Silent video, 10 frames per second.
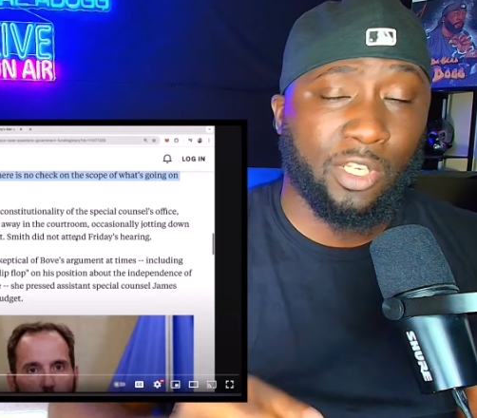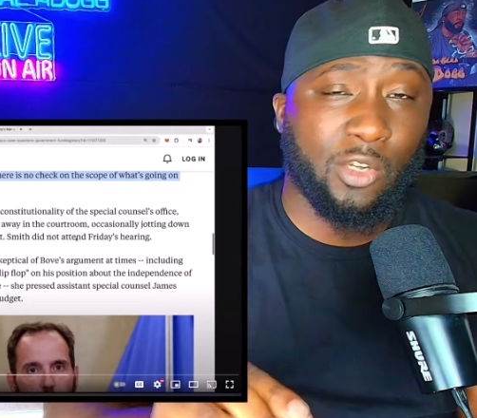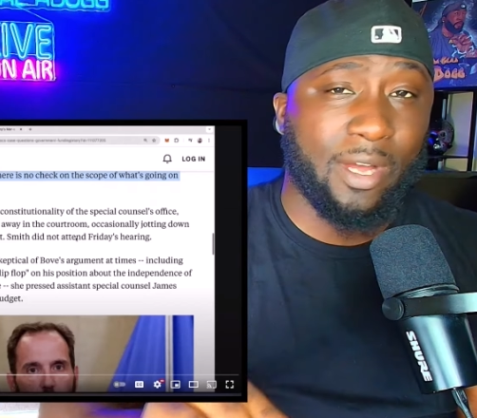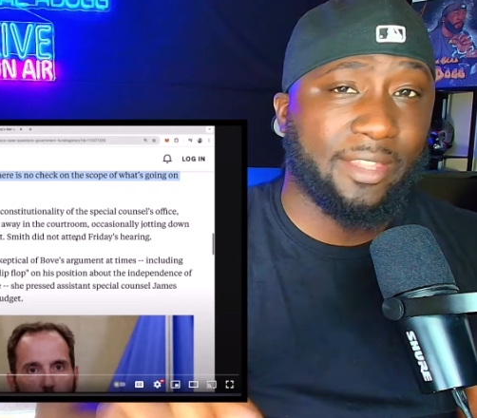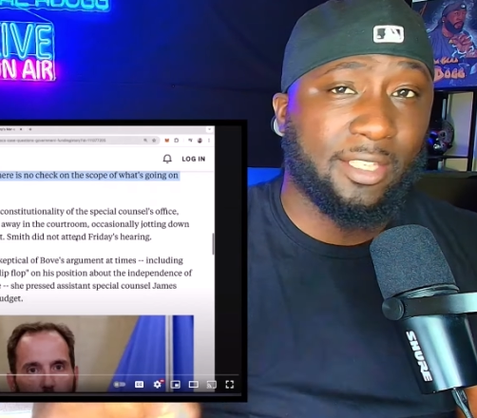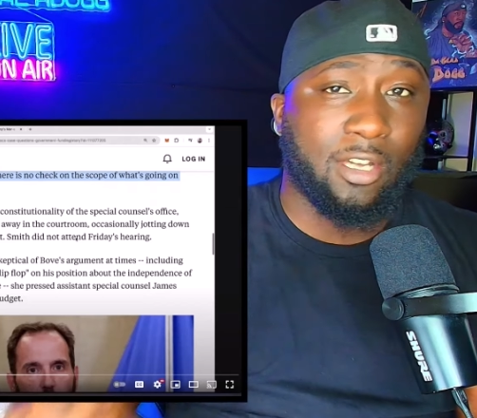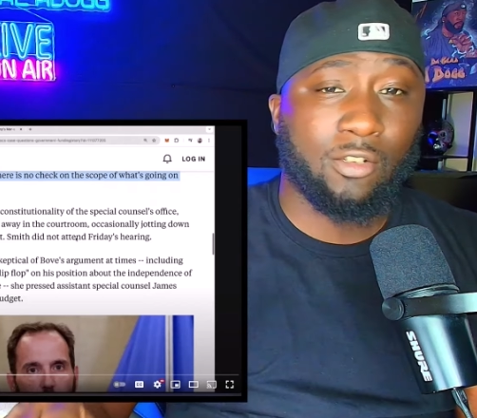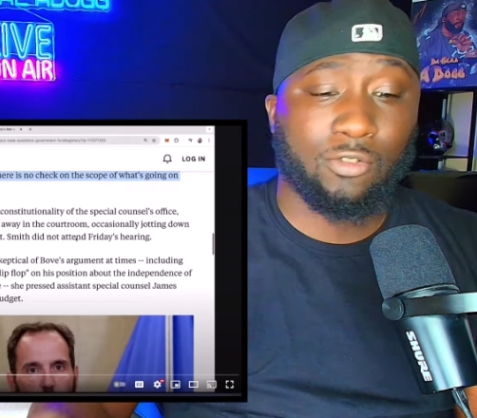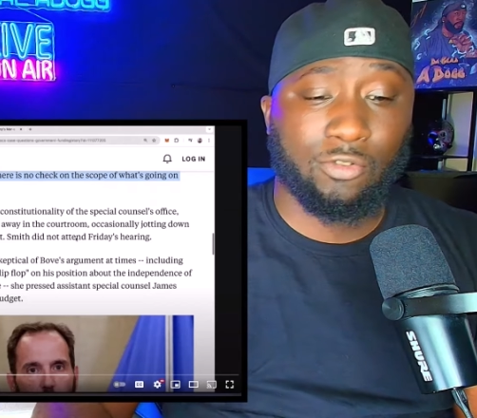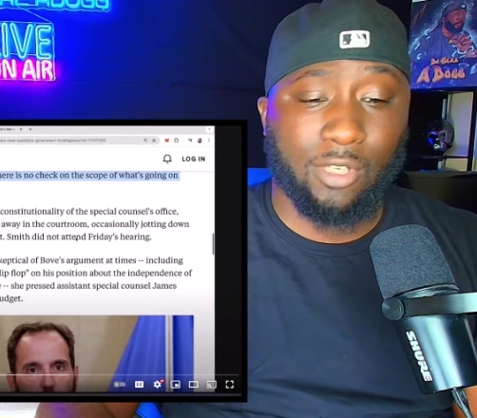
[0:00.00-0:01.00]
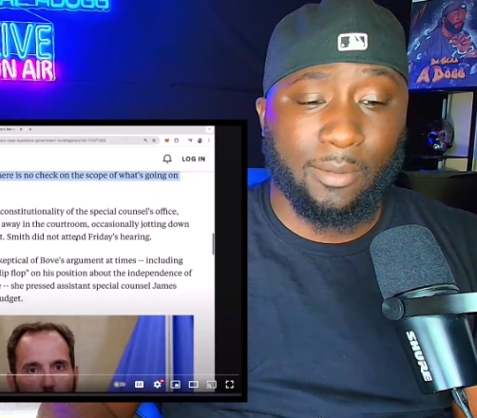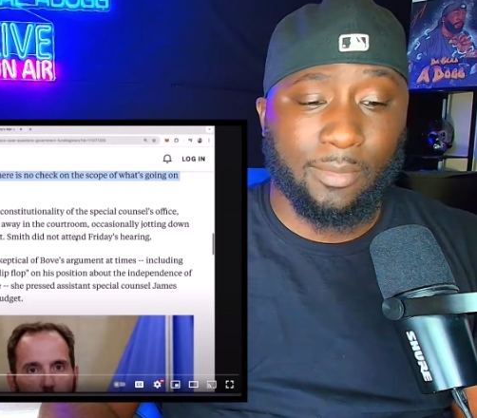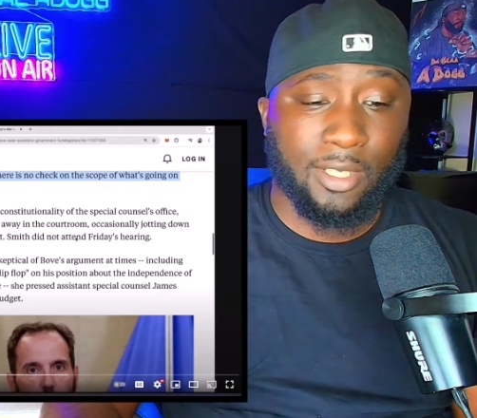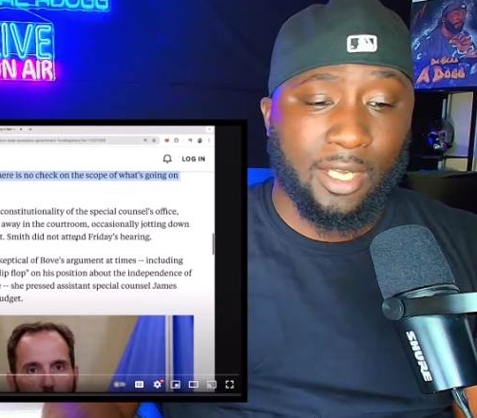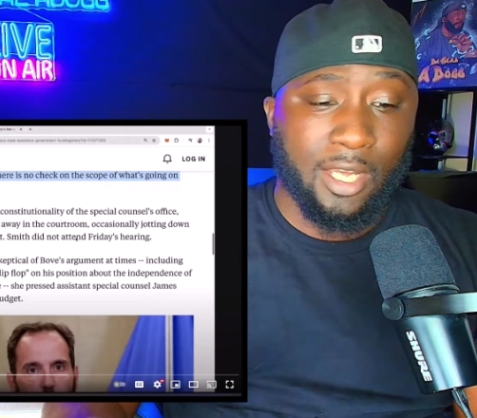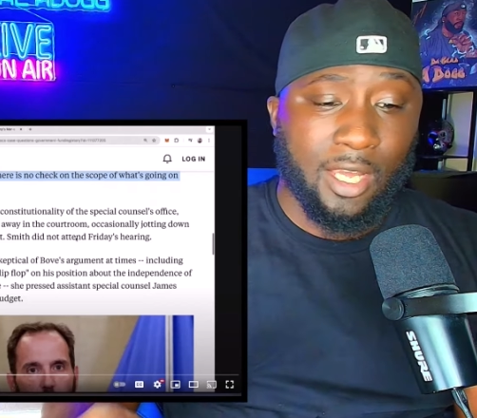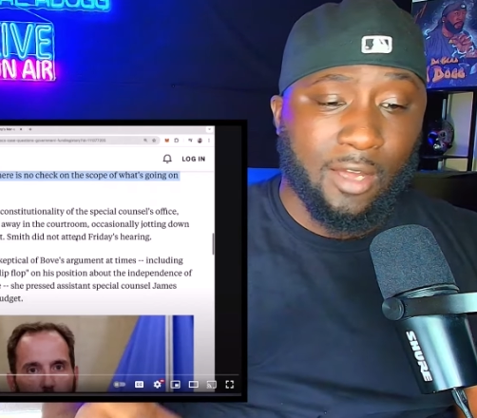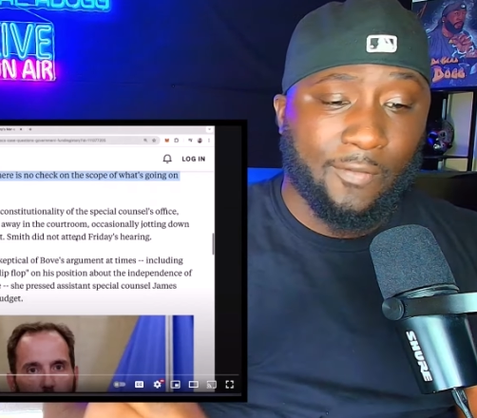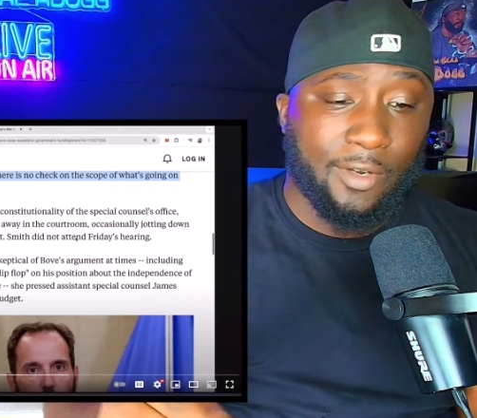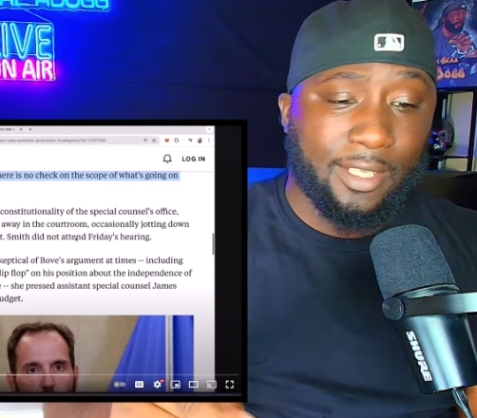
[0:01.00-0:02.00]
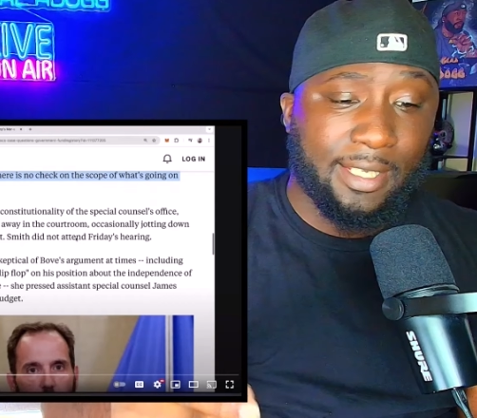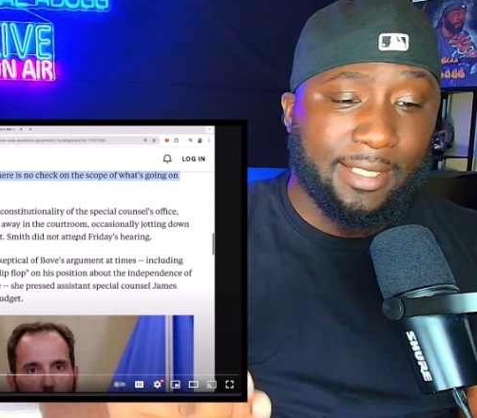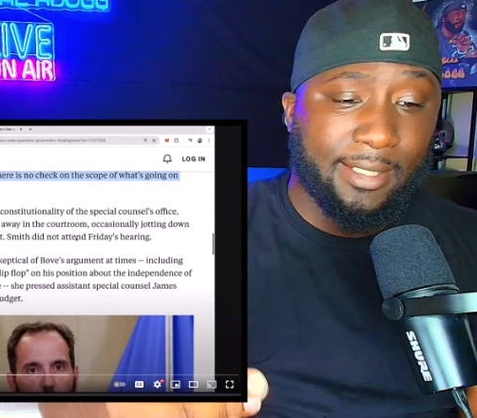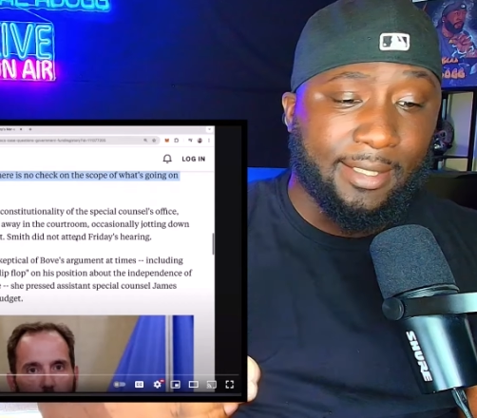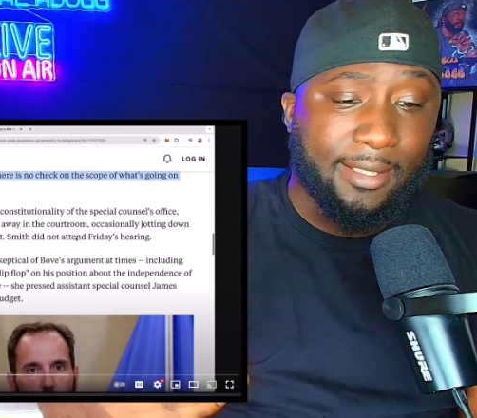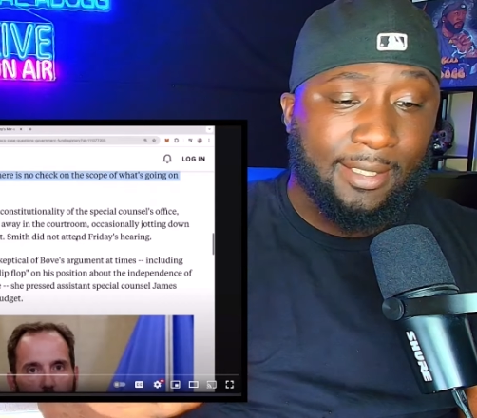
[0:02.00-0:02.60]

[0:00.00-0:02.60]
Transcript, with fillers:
Speaker 1: go after Donald Trump for these